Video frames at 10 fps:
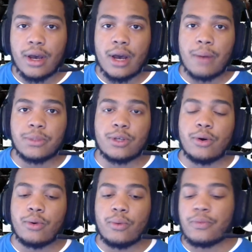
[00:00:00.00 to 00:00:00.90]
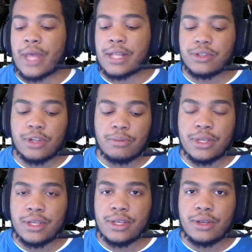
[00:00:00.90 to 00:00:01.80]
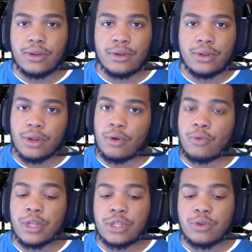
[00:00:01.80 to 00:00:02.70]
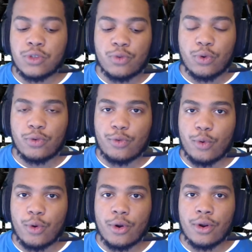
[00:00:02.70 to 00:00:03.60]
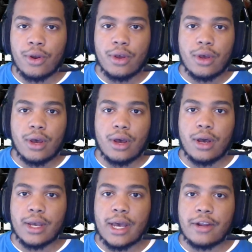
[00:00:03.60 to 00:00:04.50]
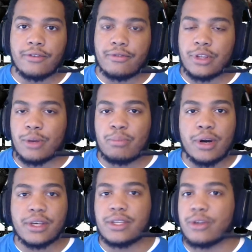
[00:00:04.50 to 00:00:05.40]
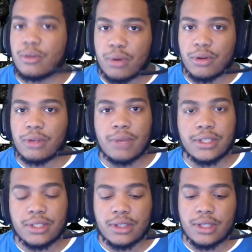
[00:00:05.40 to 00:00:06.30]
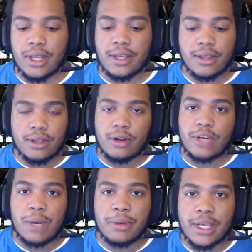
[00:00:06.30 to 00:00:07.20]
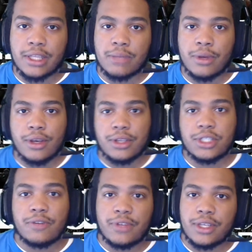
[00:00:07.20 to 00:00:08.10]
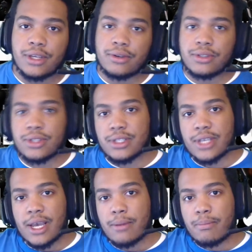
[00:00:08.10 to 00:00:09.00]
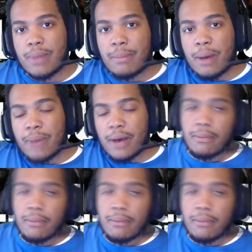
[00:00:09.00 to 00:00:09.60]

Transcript: So that's going to be really useful for kind of punking your opponent, basically, like coming at them, shifting gears to the side, pop, pop, pop.